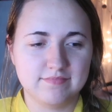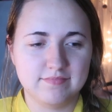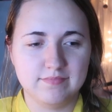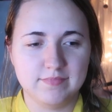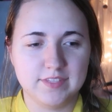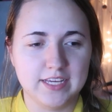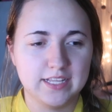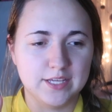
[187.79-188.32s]

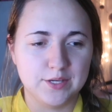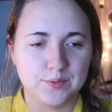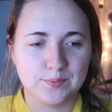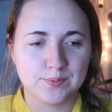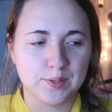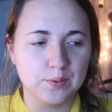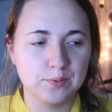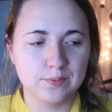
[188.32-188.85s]
yellow,
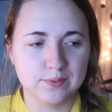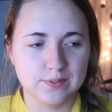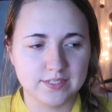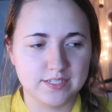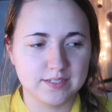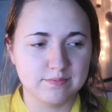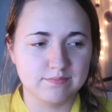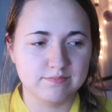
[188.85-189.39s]
gold,
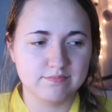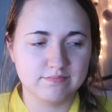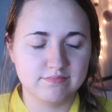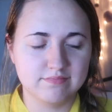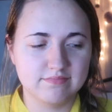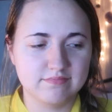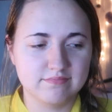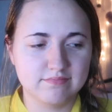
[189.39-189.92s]
and
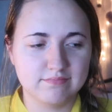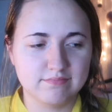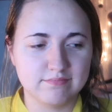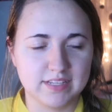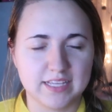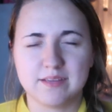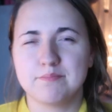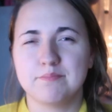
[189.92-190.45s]

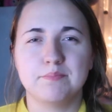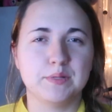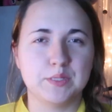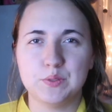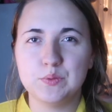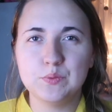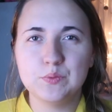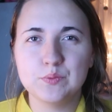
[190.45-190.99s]
like
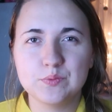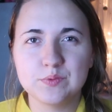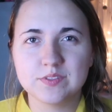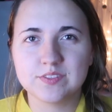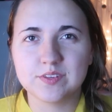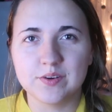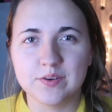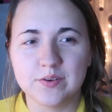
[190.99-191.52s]
blue,
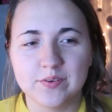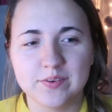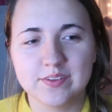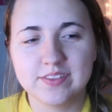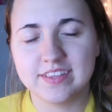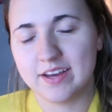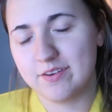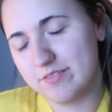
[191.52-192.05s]
so
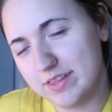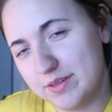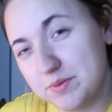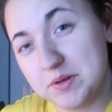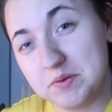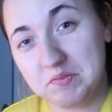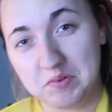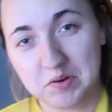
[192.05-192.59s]
that really
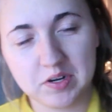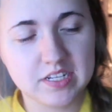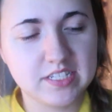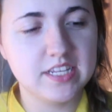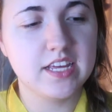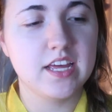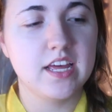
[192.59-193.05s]
wouldn't have worked.